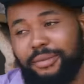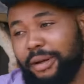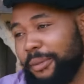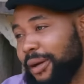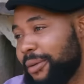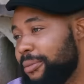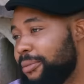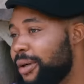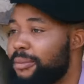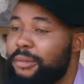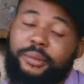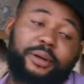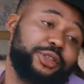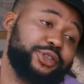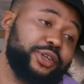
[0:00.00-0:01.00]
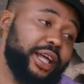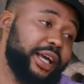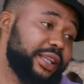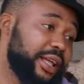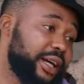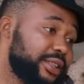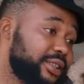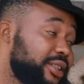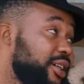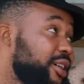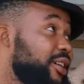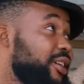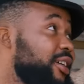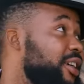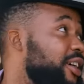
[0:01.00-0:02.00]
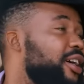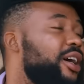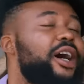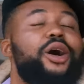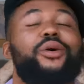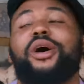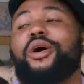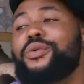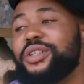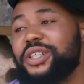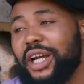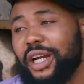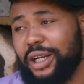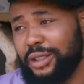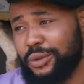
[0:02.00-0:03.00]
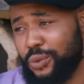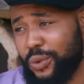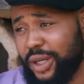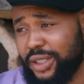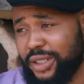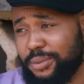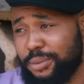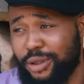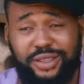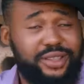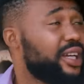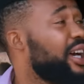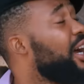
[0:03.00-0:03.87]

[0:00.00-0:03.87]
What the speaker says: Mama, it's not like that. How I wish I can wait, but